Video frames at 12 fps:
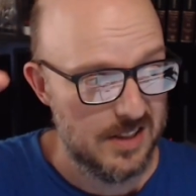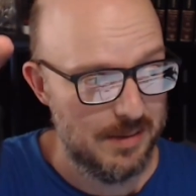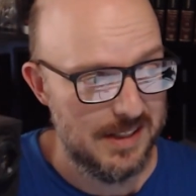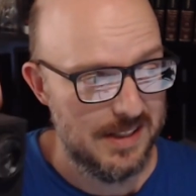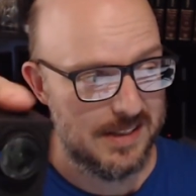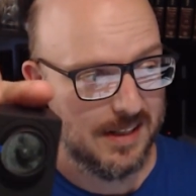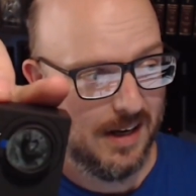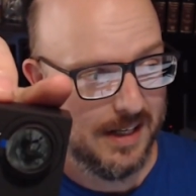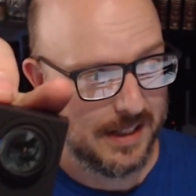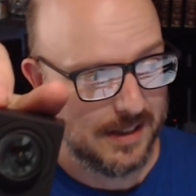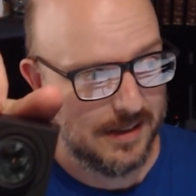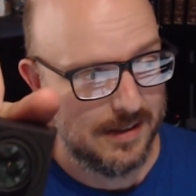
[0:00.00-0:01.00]
Something that's
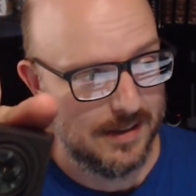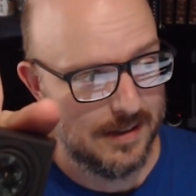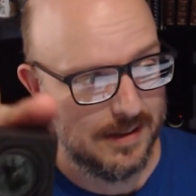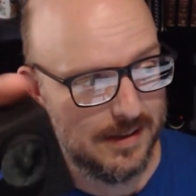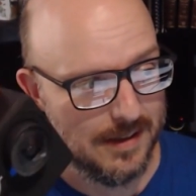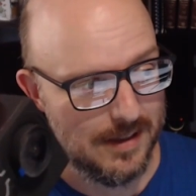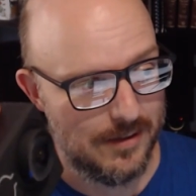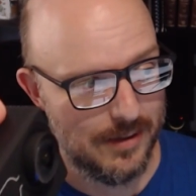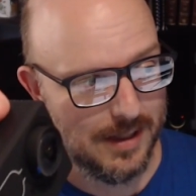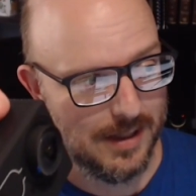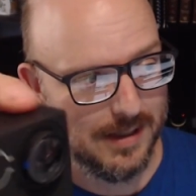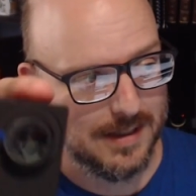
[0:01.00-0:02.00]
tiny. It
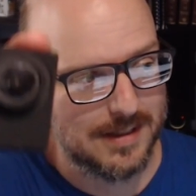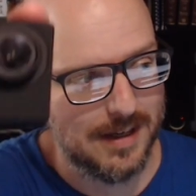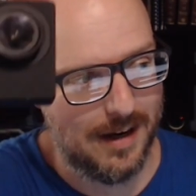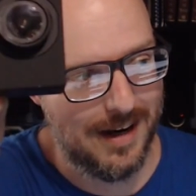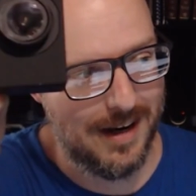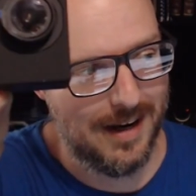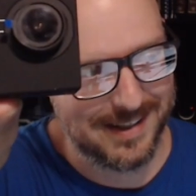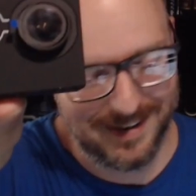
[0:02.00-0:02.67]
really is tiny,